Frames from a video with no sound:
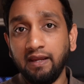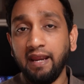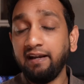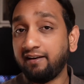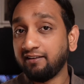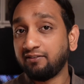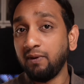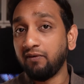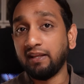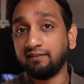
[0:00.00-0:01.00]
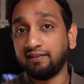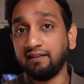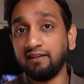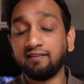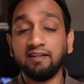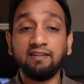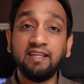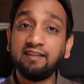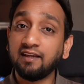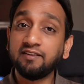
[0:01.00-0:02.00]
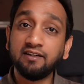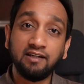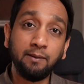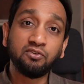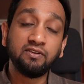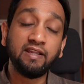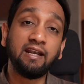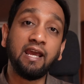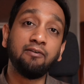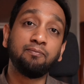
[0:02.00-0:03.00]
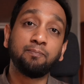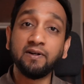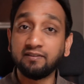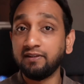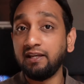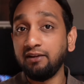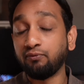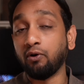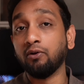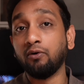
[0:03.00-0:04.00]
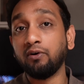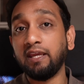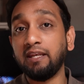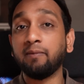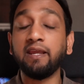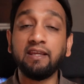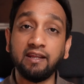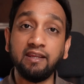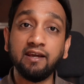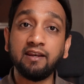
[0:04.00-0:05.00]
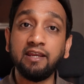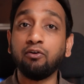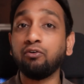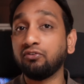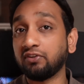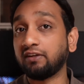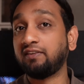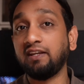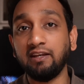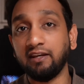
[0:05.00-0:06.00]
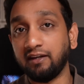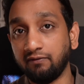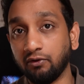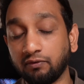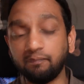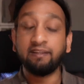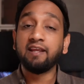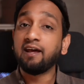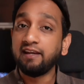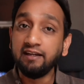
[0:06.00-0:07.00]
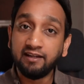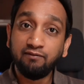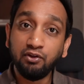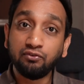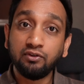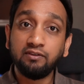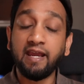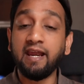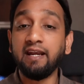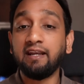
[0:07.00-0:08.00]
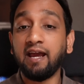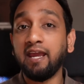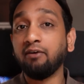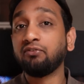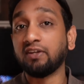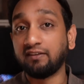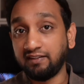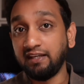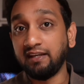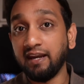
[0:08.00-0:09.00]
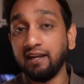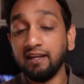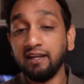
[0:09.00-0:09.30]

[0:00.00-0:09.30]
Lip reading: And trust me when I say this, these are the tips that I have personally followed in my career in order to succeed in interviews. There are interviews that I have succeeded